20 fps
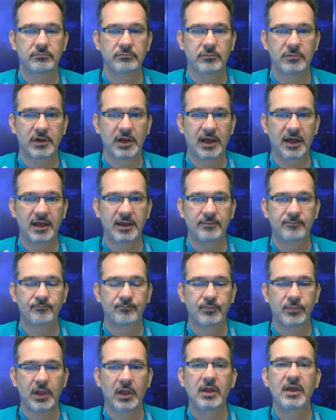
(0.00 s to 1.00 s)
Okay?
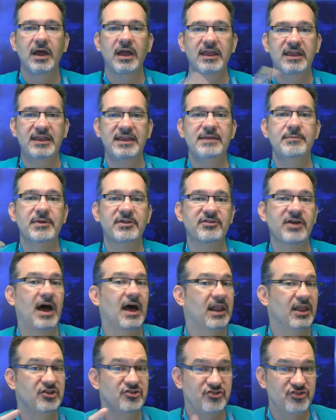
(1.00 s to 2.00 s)
A
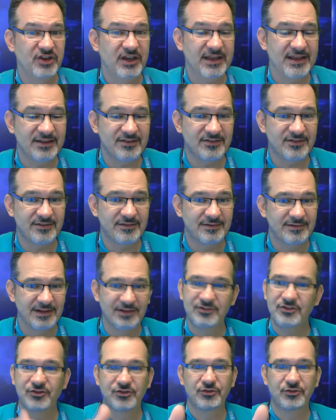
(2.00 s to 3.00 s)
hematologist, let's
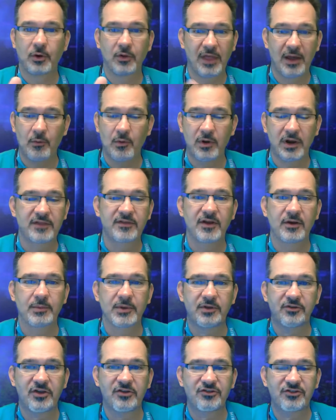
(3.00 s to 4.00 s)
just throw that one in there
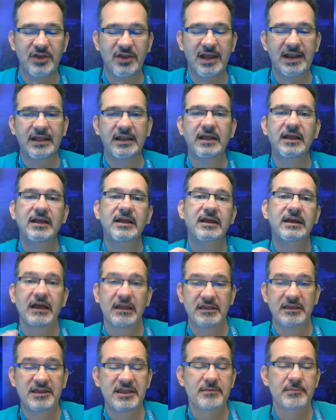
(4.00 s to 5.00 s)
because I said it. A
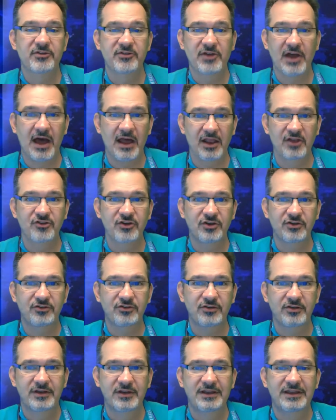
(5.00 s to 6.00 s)
hematologist
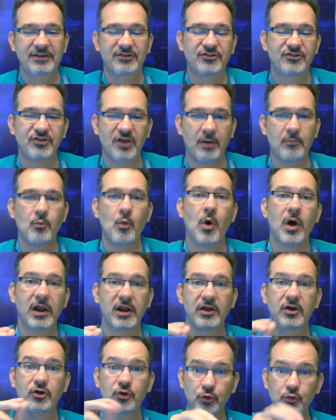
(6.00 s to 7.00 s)
is
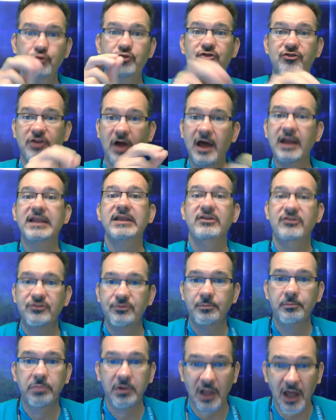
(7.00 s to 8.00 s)
someone who studies
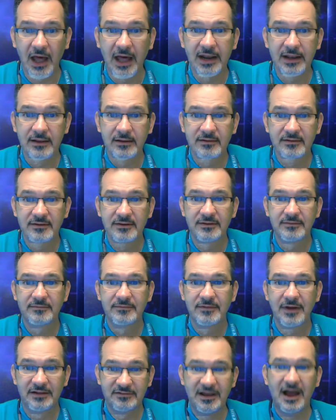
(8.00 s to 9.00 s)
blood.
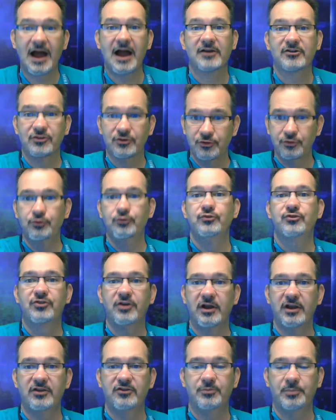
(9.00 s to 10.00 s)
A doctor who
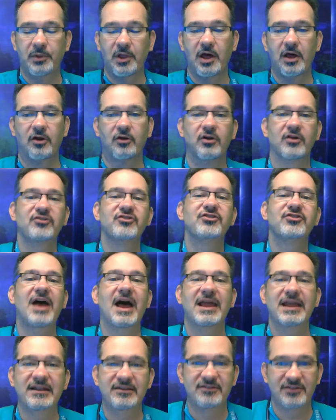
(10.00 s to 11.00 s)
studies blood or a
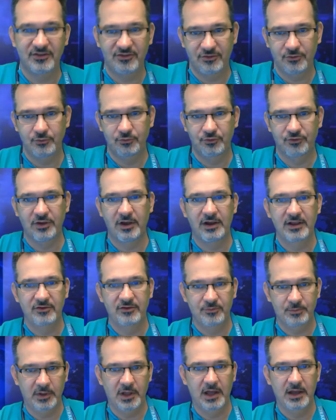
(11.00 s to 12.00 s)
scientist who studies
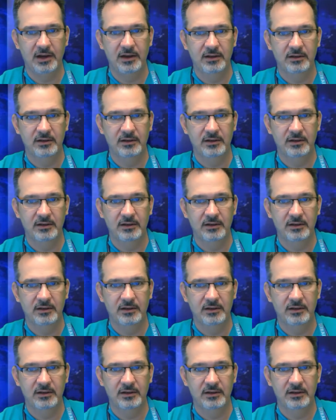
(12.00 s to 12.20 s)
blood.